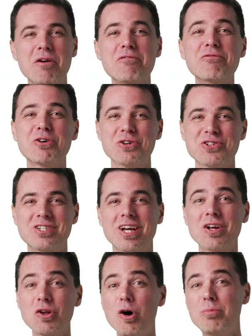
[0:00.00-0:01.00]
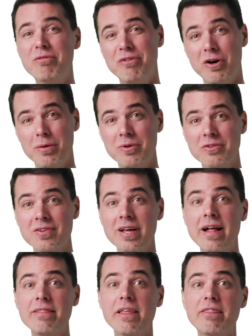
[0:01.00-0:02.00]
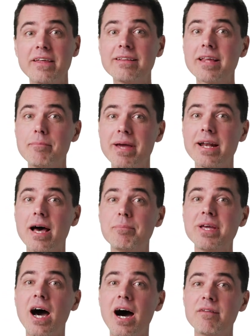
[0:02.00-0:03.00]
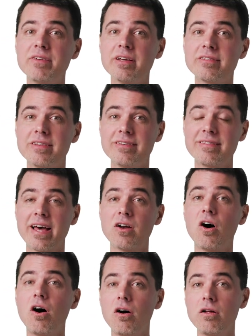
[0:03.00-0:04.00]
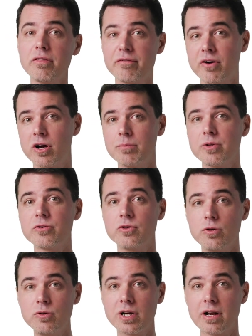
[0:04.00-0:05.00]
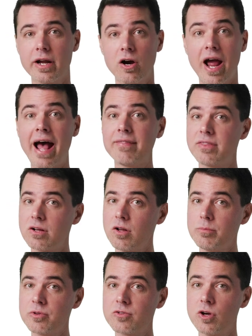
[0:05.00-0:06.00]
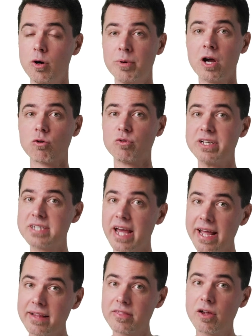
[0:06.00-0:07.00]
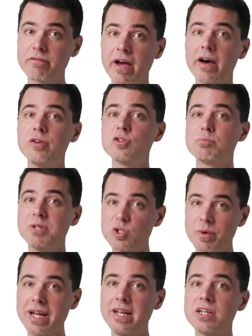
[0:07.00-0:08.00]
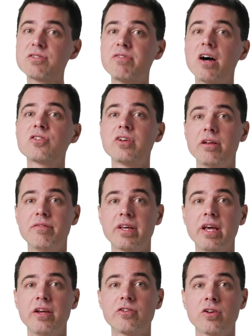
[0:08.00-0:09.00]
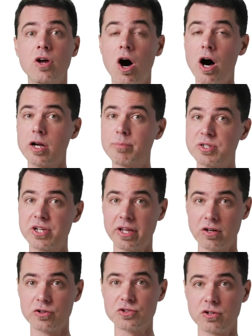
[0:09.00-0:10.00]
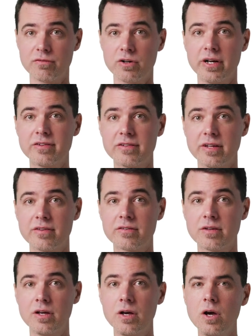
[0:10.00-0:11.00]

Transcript: First, global variables. The thing that may not be obvious is that all the variables you declare at the global scope retain their values between each function invocation on a particular server instance.